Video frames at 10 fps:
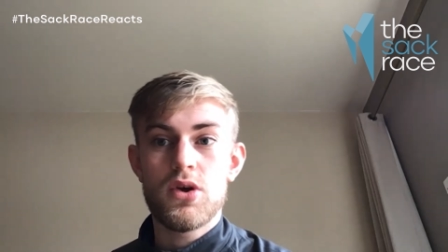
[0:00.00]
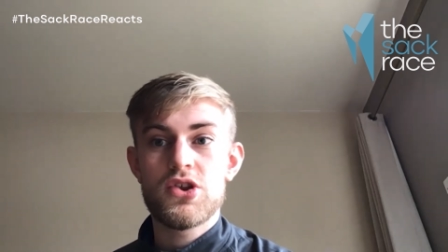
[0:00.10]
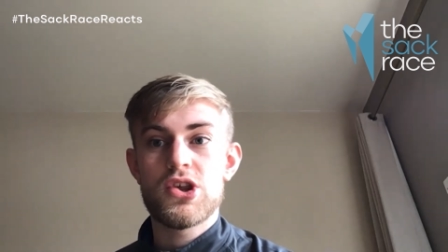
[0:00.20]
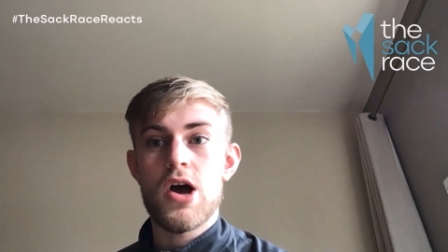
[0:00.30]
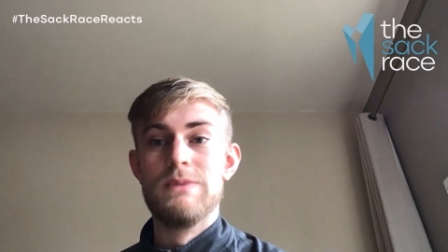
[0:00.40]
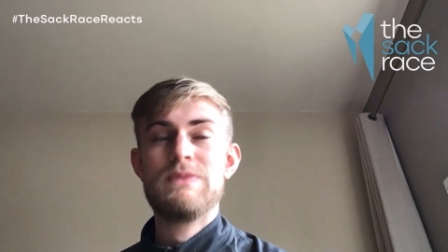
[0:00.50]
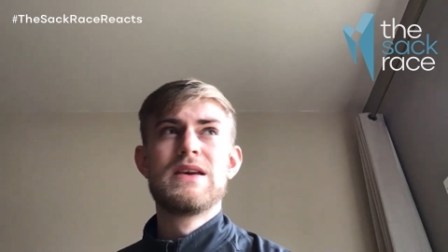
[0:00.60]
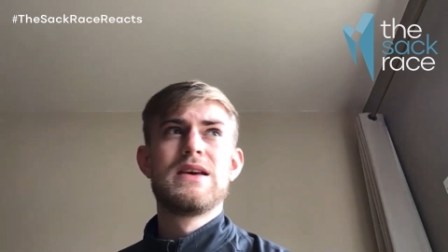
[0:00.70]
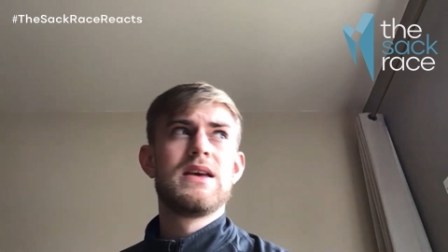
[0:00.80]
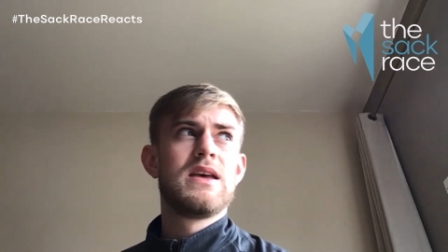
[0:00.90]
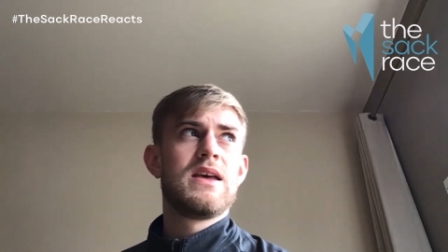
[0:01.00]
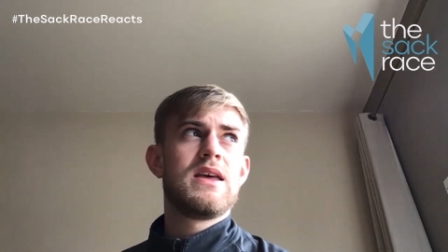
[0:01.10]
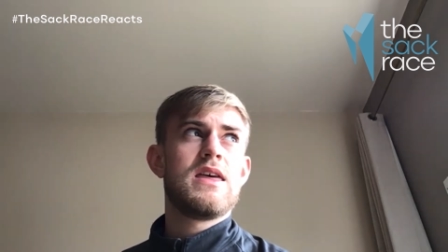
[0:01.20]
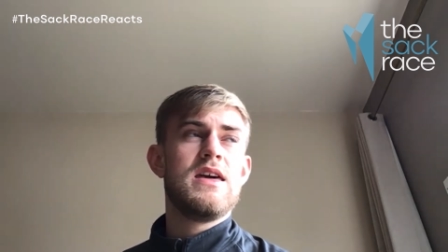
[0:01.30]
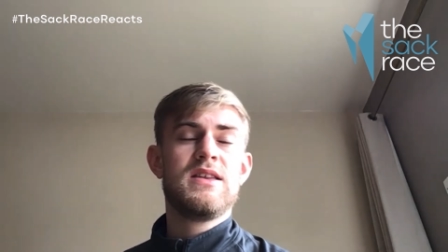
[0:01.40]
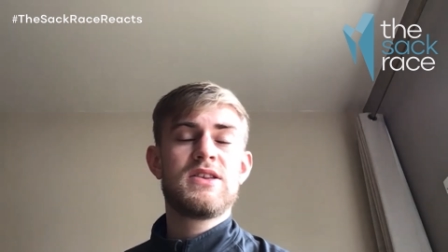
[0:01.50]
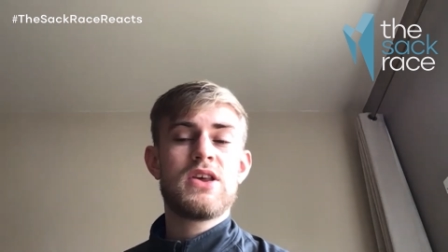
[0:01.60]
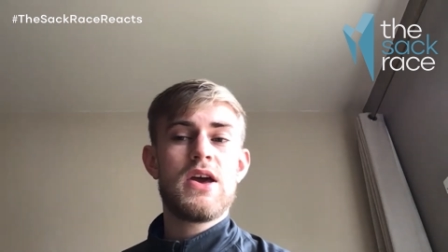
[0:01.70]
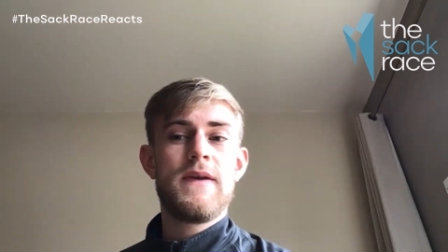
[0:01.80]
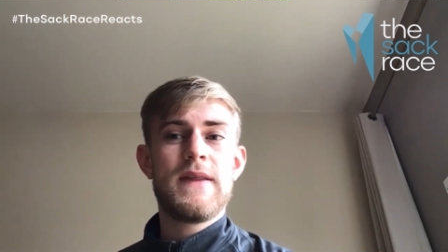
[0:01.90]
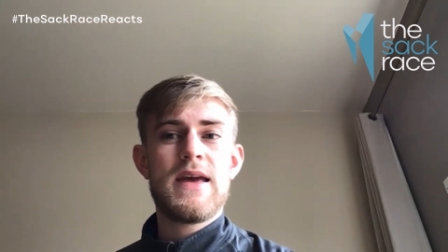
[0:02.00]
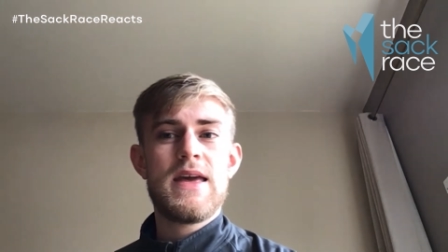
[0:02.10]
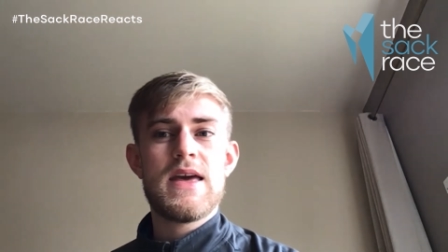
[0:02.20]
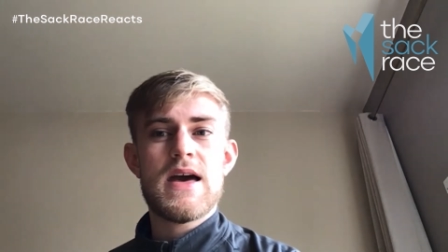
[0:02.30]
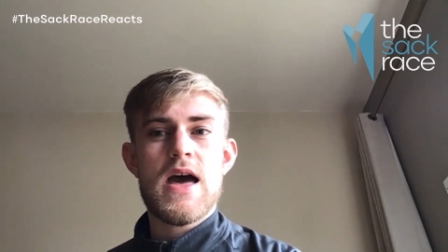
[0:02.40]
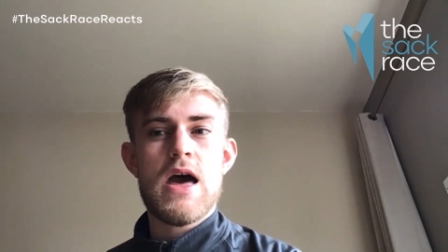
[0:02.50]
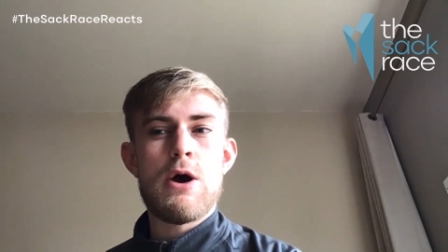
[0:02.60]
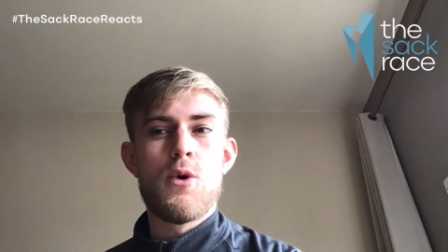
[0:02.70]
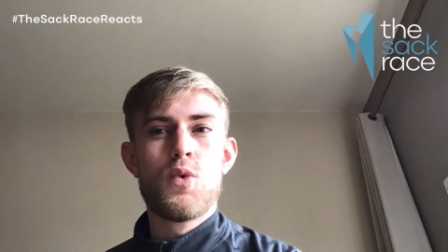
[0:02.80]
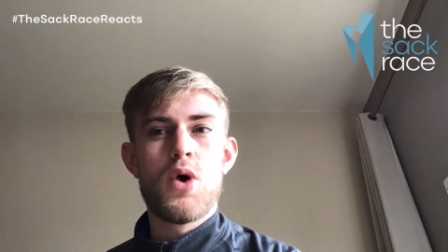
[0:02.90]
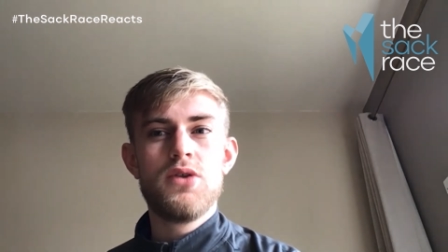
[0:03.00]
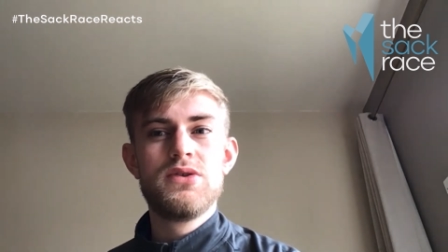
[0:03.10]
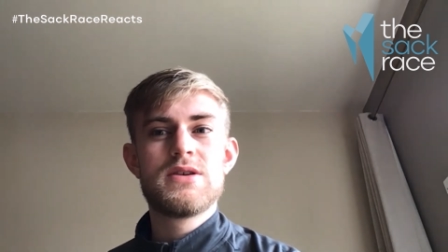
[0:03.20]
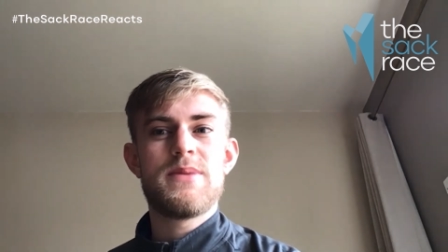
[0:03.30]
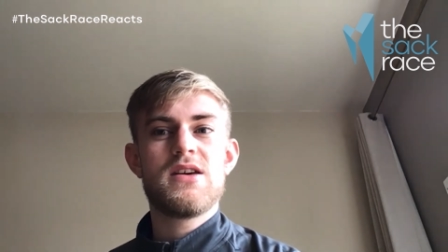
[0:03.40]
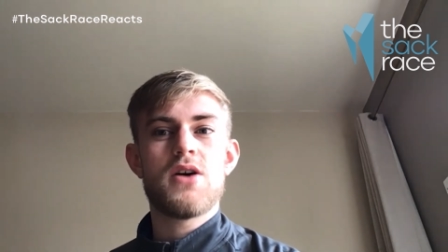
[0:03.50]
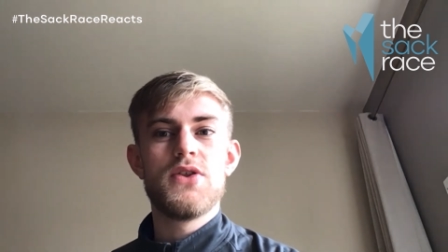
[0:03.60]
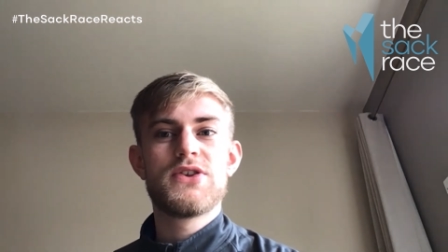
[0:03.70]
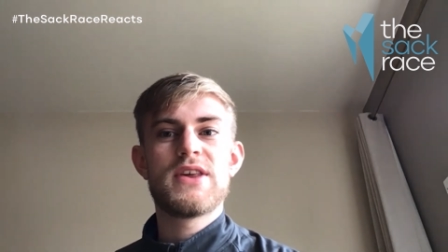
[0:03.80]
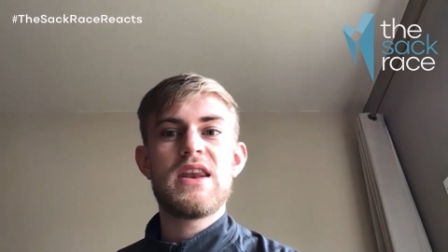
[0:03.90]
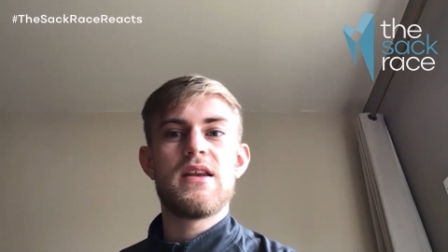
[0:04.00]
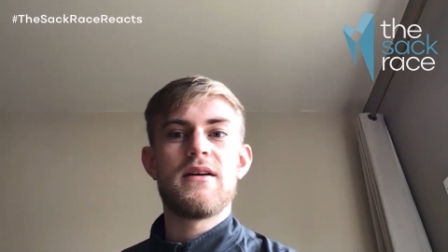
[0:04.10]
So he's certainly one to be considered.